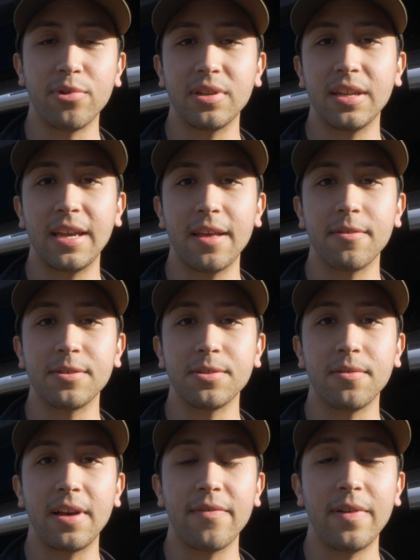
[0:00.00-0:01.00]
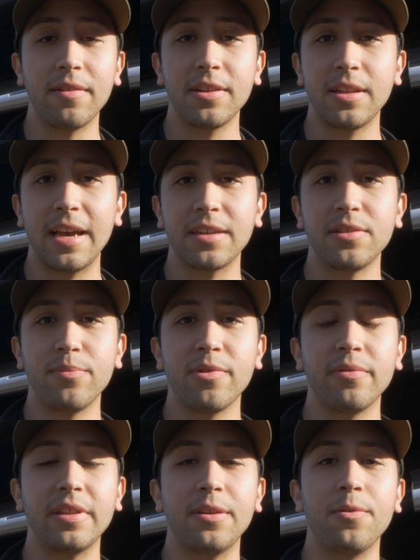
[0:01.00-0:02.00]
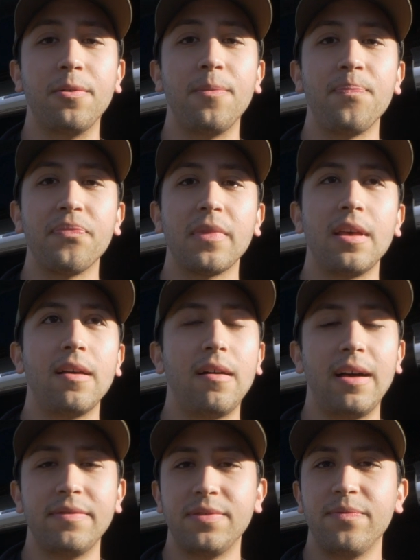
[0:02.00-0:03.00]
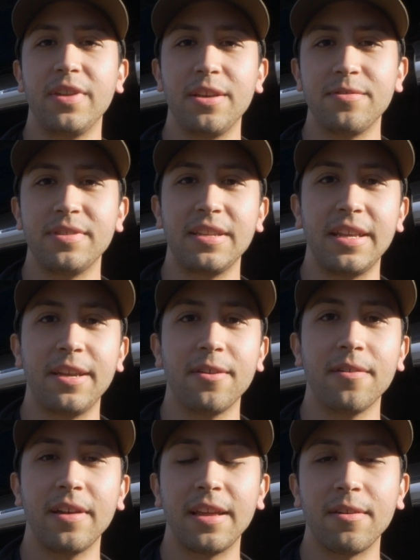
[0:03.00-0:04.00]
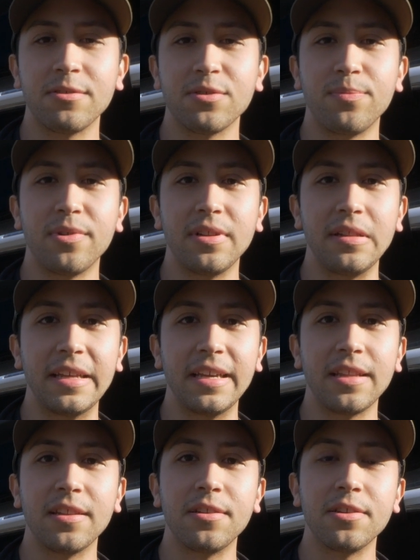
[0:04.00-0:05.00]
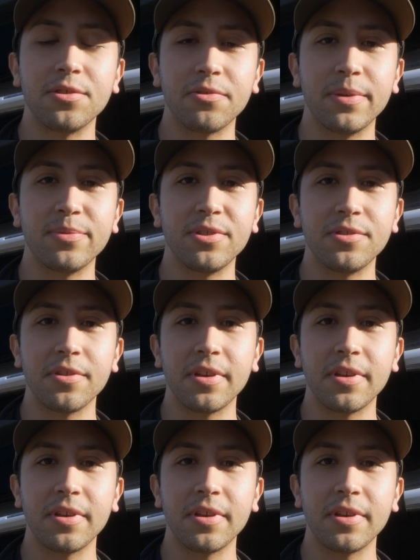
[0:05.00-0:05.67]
put together. So I found it to actually be really cool. I'll have some videos in here and also put a link in the description so